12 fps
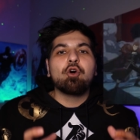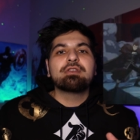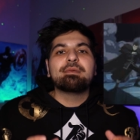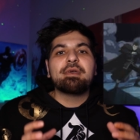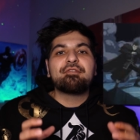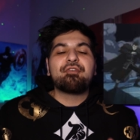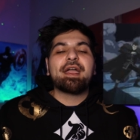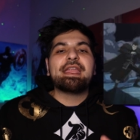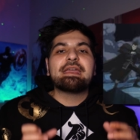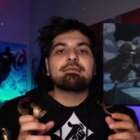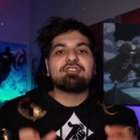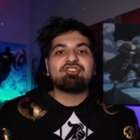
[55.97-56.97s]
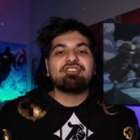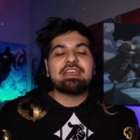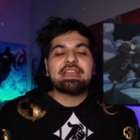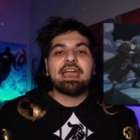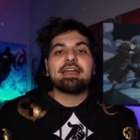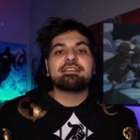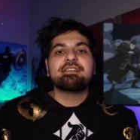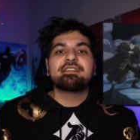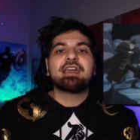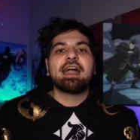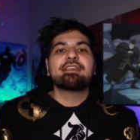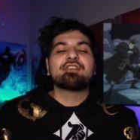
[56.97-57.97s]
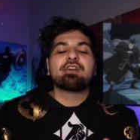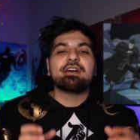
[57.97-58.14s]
ultimate fighting machine, guys. These guys are